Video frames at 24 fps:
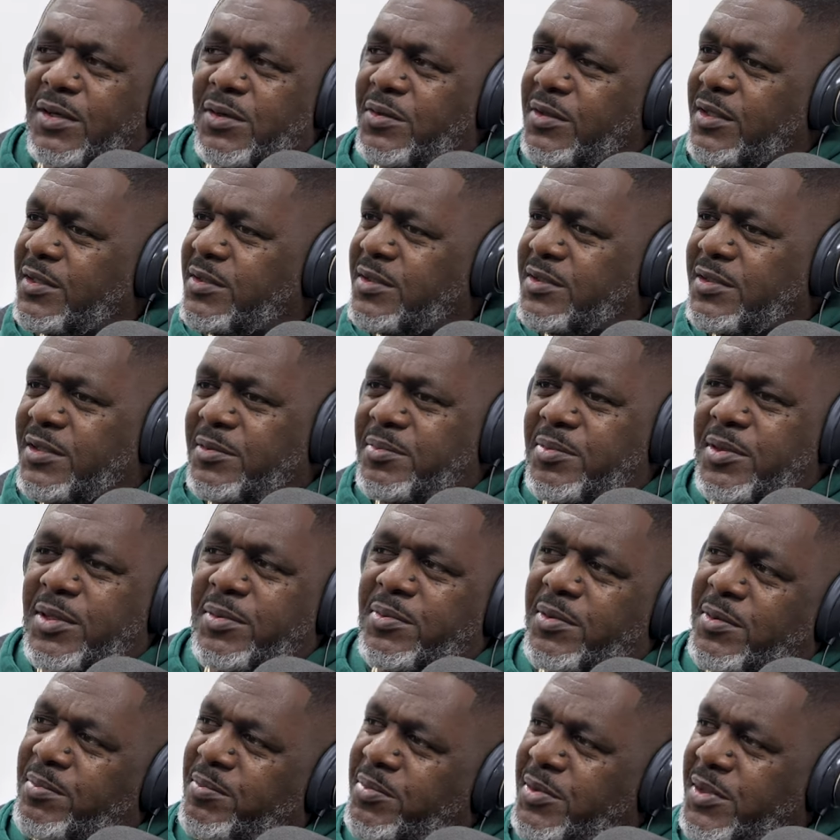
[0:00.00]
long and took
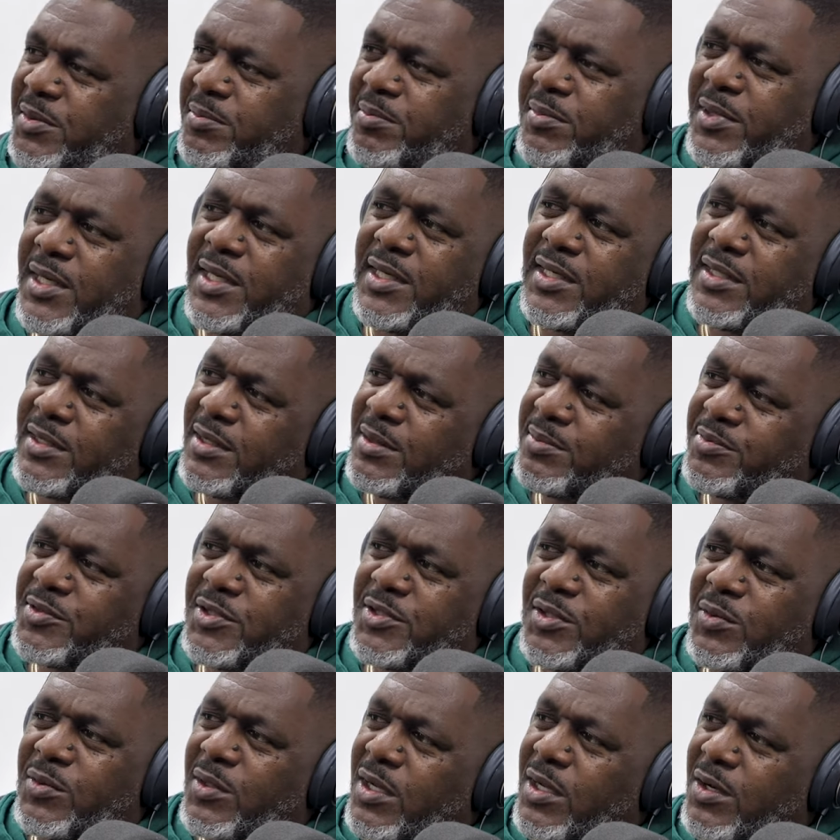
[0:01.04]
people and put money up
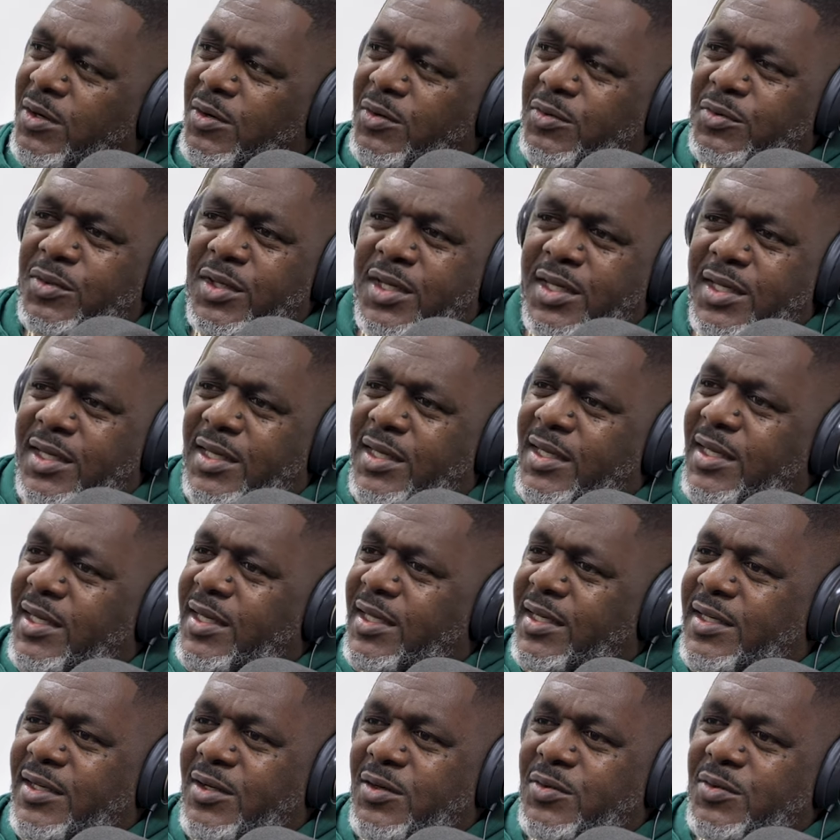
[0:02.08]
so long,
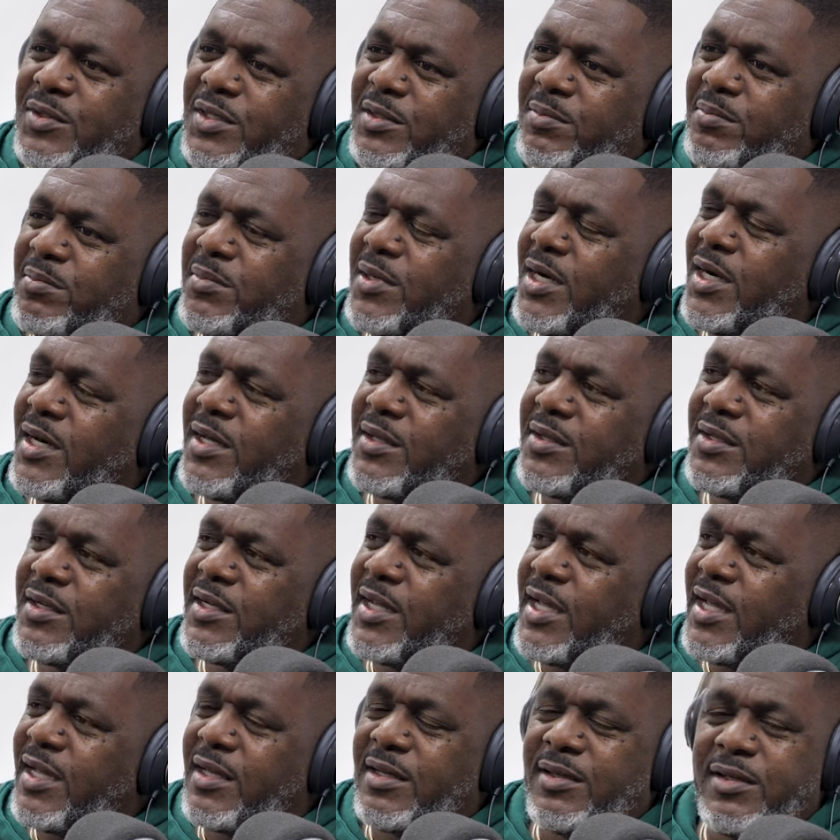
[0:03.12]
it don't even bother
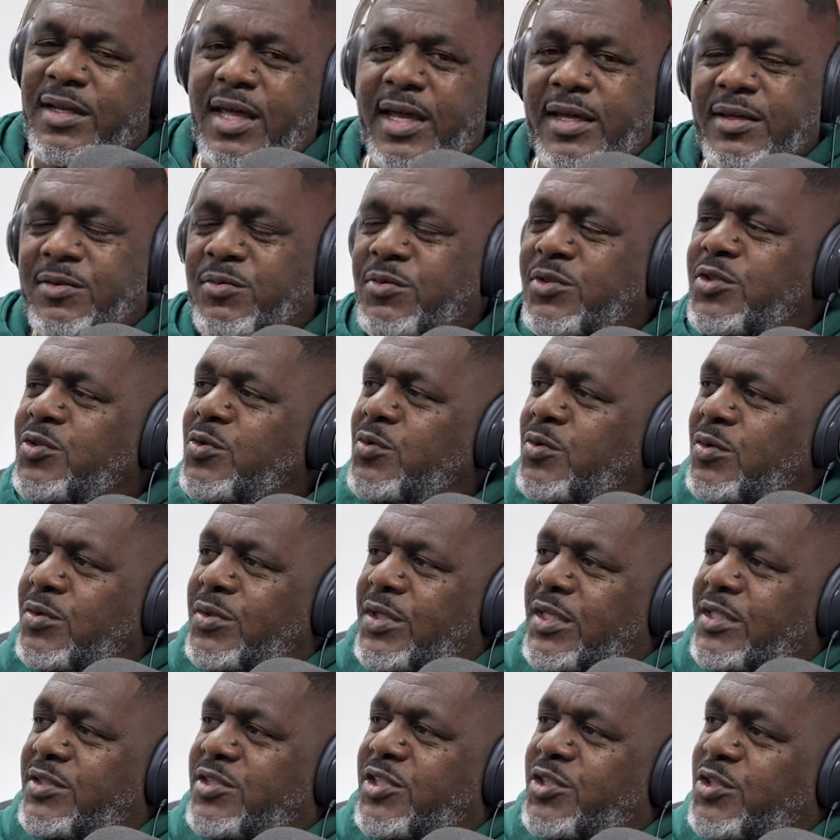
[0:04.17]
that. Like, to you
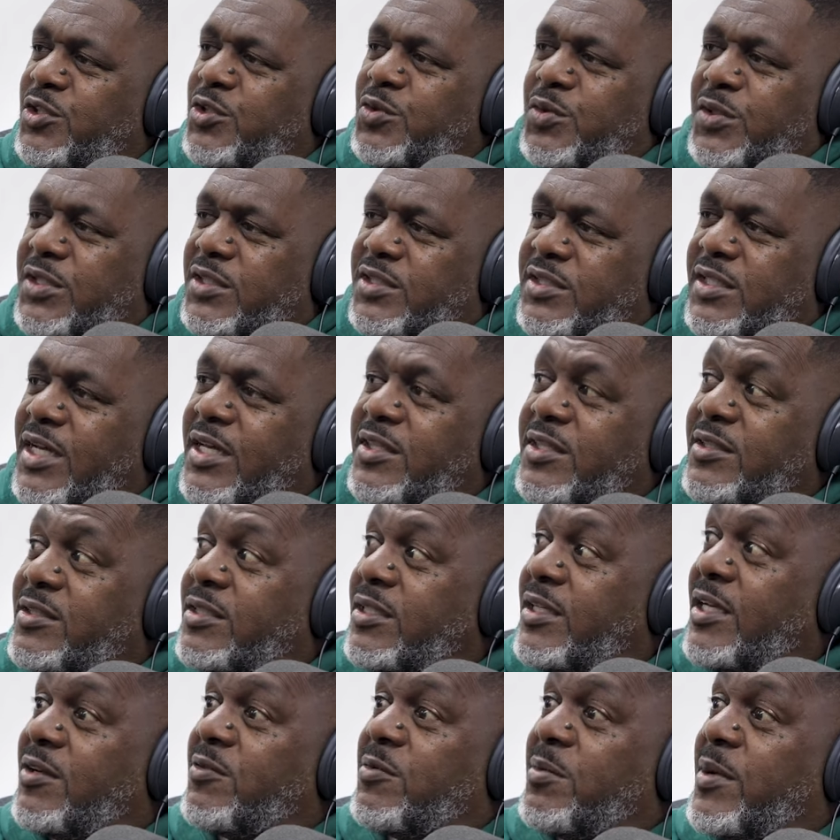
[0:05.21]
is nothing,
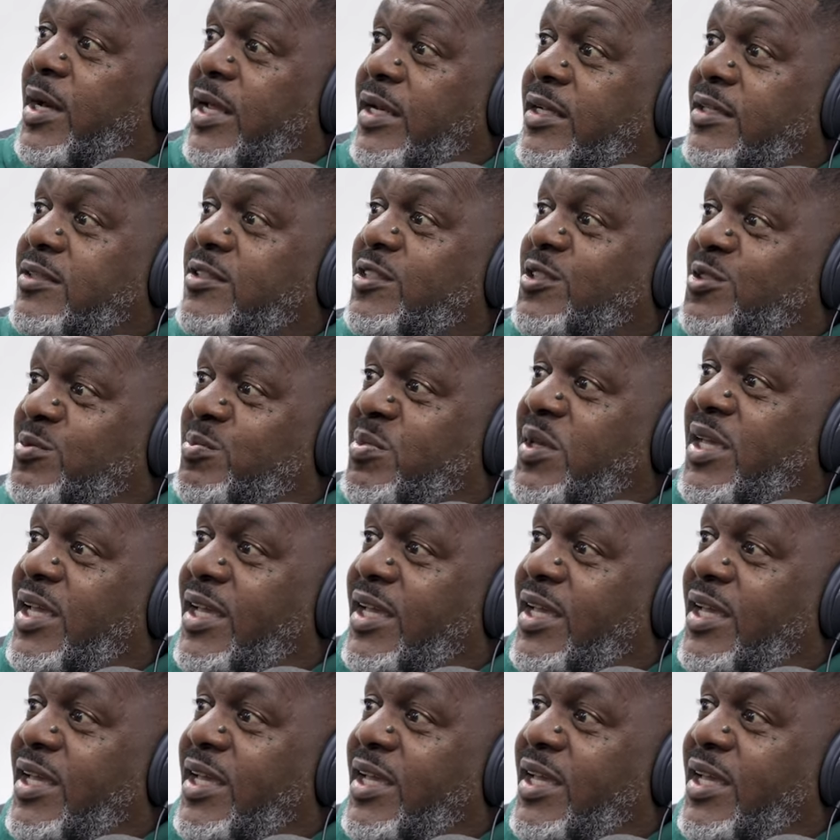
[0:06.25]
to everybody else it's